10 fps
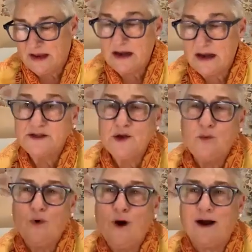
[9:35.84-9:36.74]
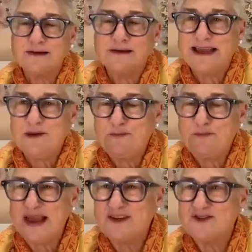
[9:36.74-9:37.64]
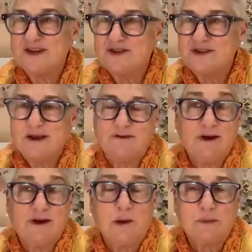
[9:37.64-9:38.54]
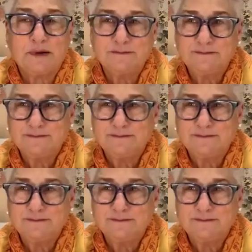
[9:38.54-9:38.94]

And as he walks, he picks stuff up.